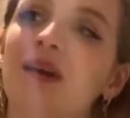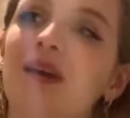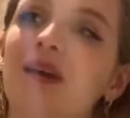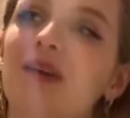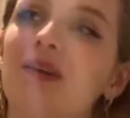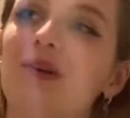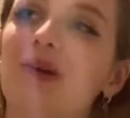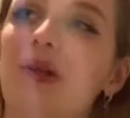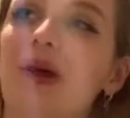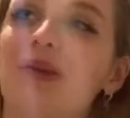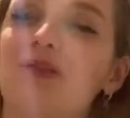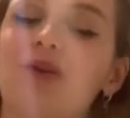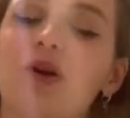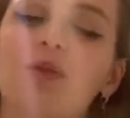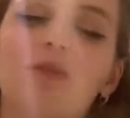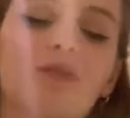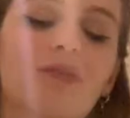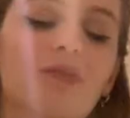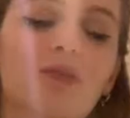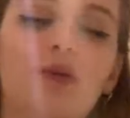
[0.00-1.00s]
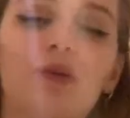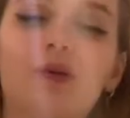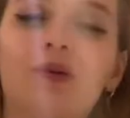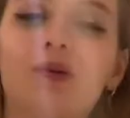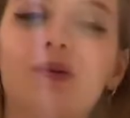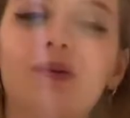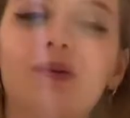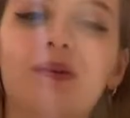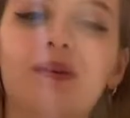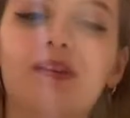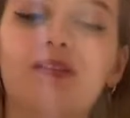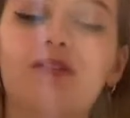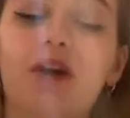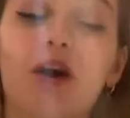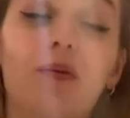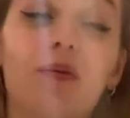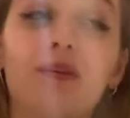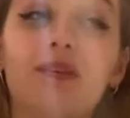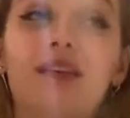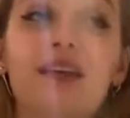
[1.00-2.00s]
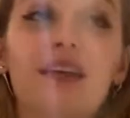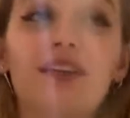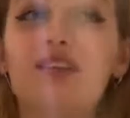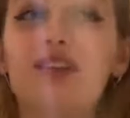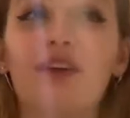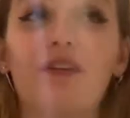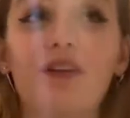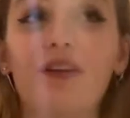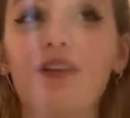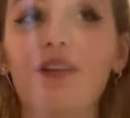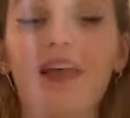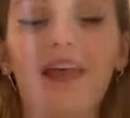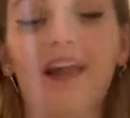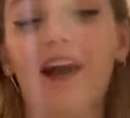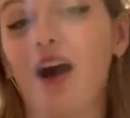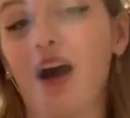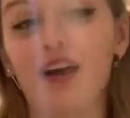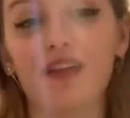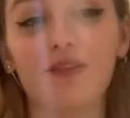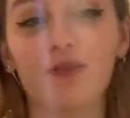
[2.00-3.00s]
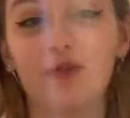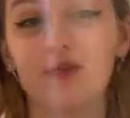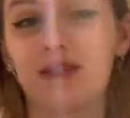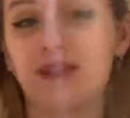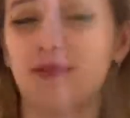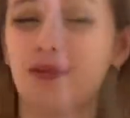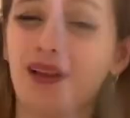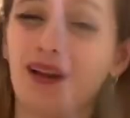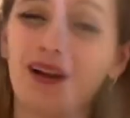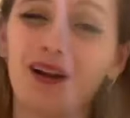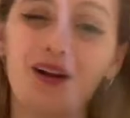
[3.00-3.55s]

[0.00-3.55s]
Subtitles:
your like a drama teacher at like high school is gonna be like,